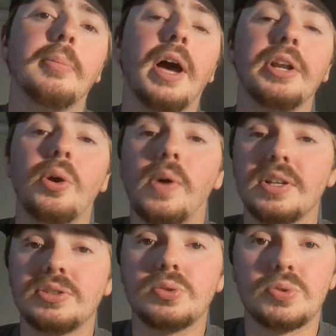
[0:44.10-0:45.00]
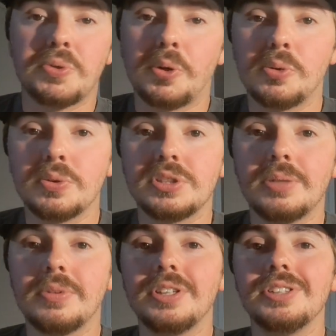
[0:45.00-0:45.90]
I know I still struggle with
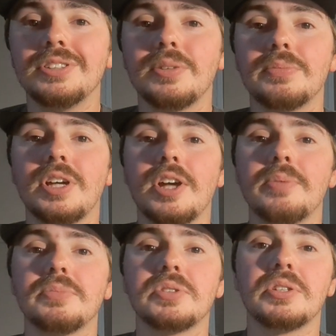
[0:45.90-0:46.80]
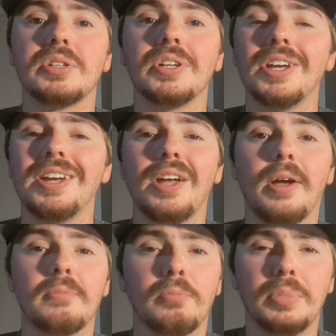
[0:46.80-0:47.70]
some of these sometimes,
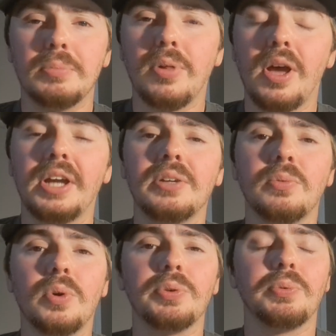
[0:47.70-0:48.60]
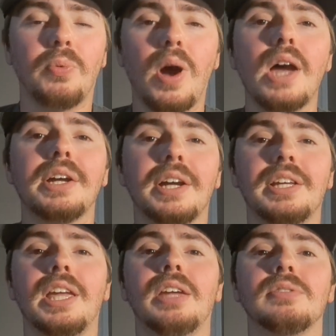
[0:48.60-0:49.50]
and be playing and wonder why I
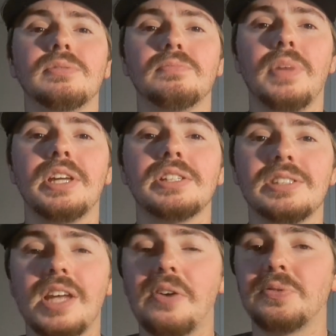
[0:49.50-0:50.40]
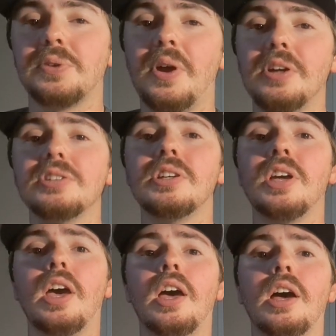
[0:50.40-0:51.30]
can't make it sound right.
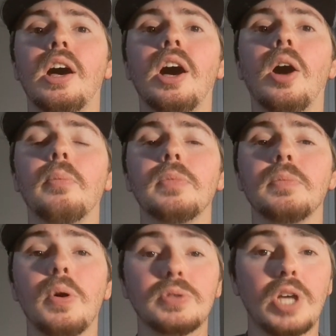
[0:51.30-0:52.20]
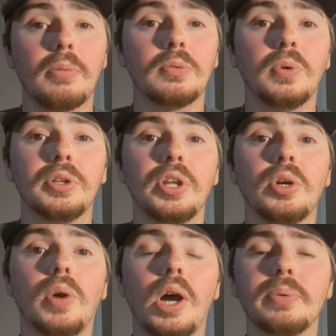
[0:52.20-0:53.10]
The most common one,
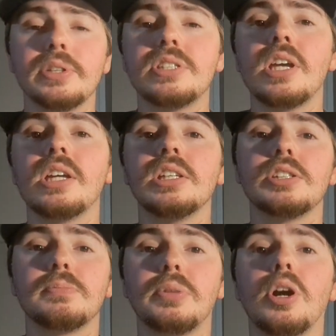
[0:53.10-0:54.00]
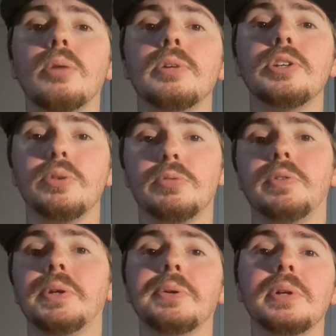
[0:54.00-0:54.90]
though, I would say is probably your
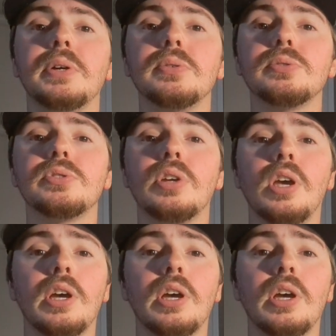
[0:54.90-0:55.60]
fingernails.